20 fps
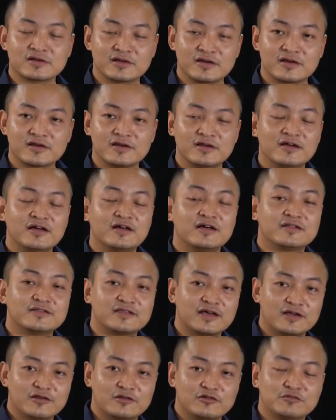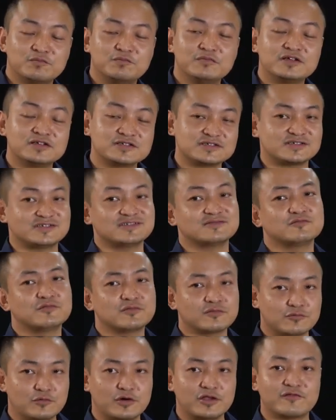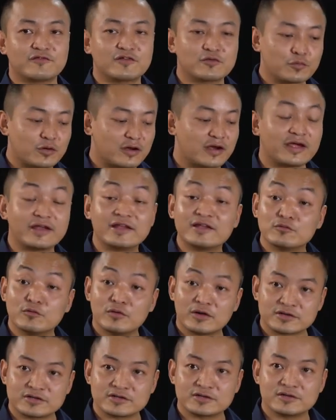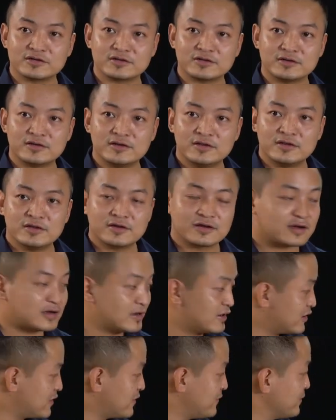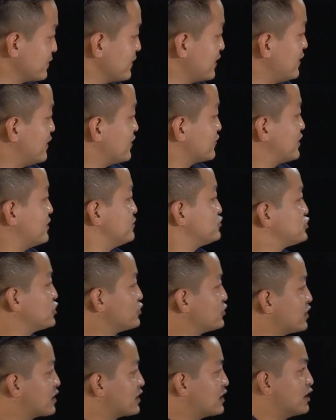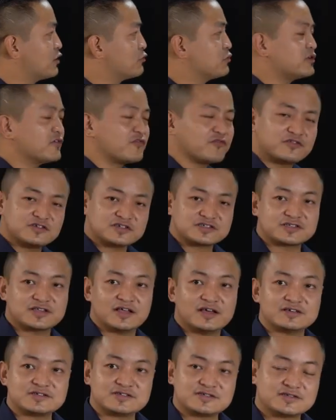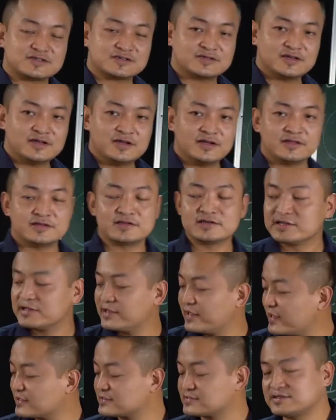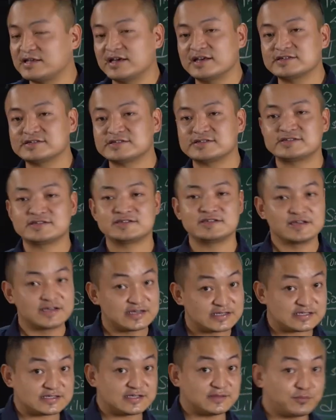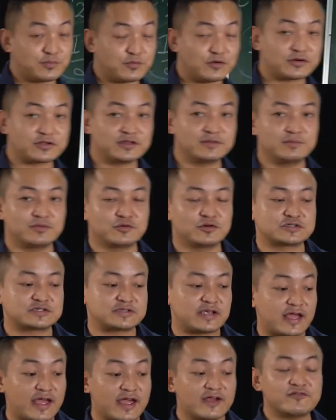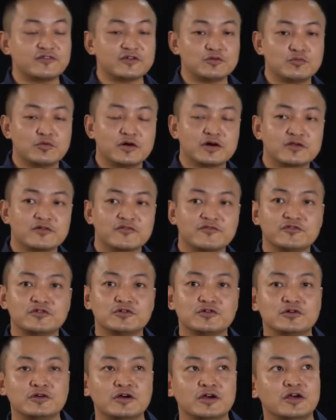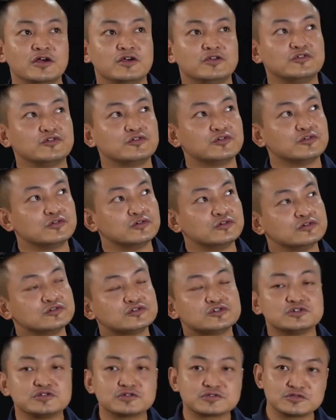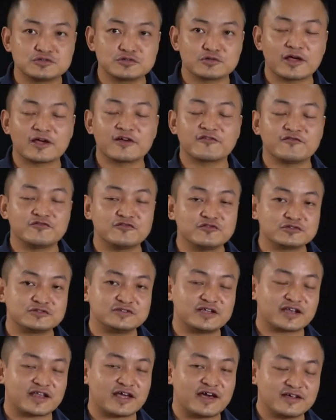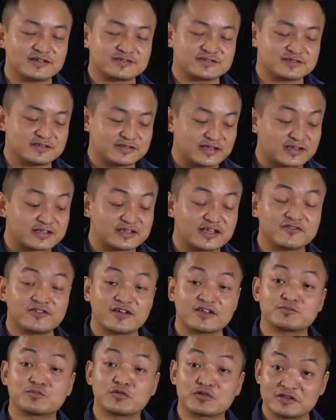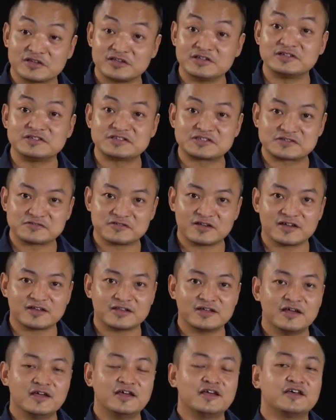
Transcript: Clear? Dilute means whatever we're adding water. Clear? So I'm sure you are clear with the first test. The next test, it's important because every one of you, you choose, you like food that gives us proteins, right?